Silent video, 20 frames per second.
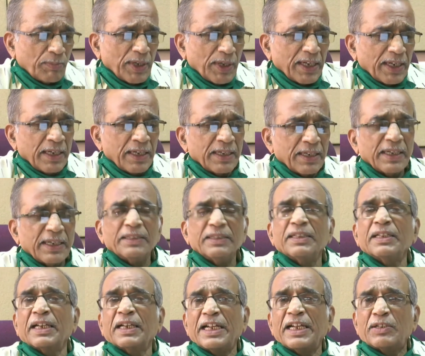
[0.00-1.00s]
be in
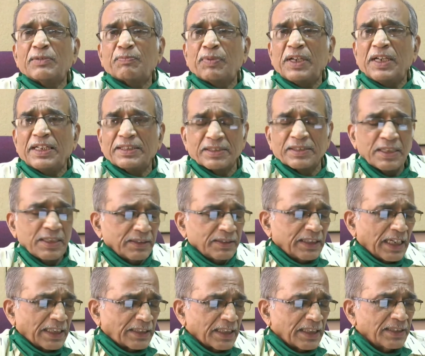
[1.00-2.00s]
the right place.
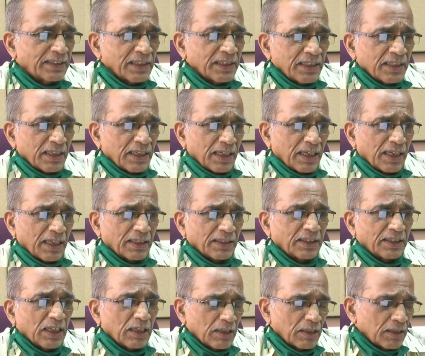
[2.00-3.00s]
That is
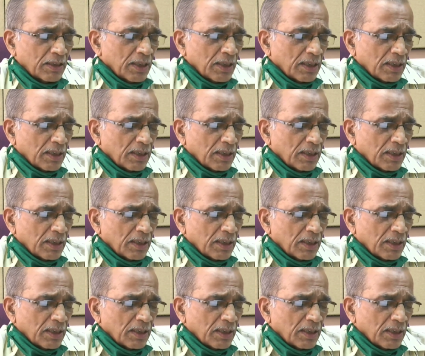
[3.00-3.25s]
the